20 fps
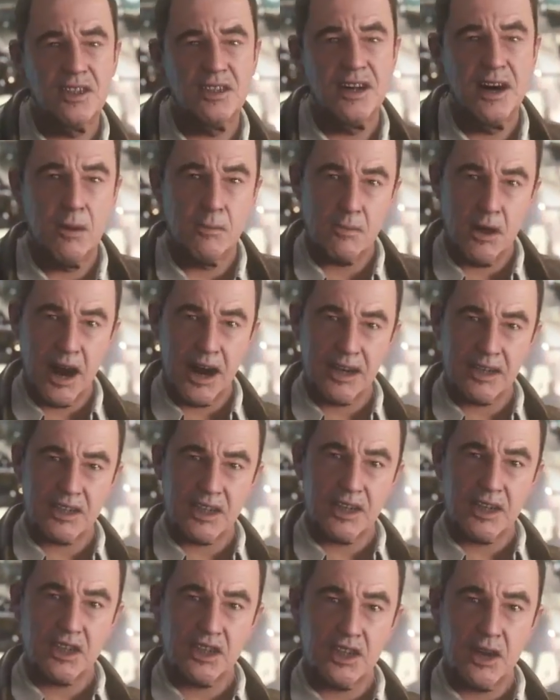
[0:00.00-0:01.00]
to say
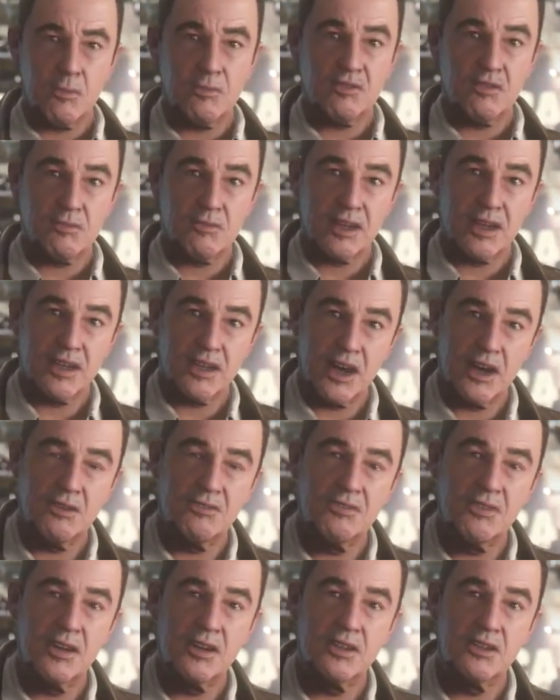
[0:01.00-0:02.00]
piloting a ship from the
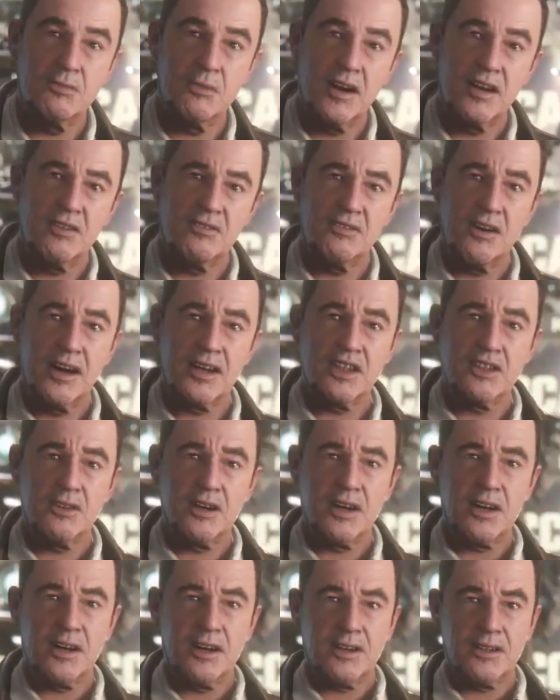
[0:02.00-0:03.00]
no-frills
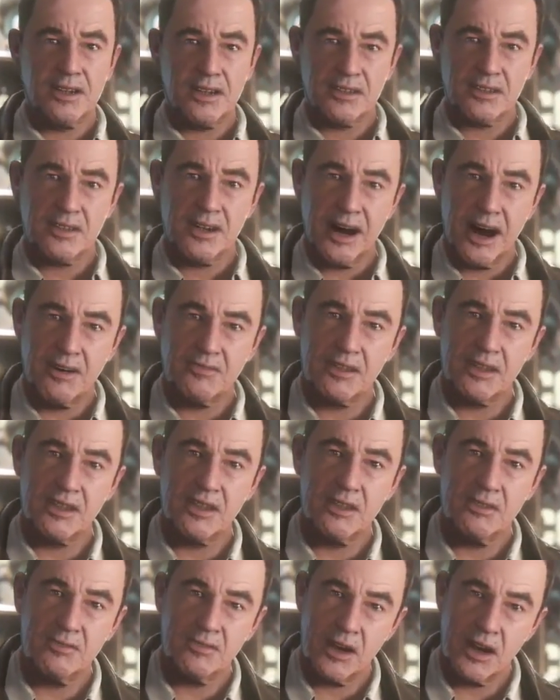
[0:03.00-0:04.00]
manufacturer doesn't have
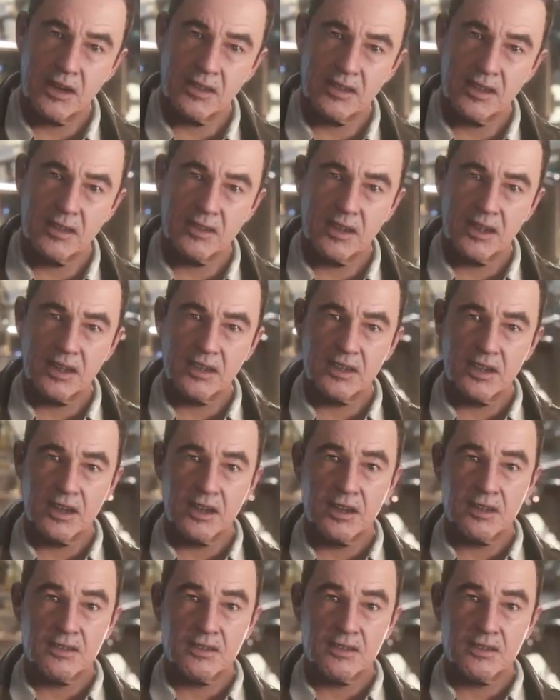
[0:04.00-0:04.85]
its advantages.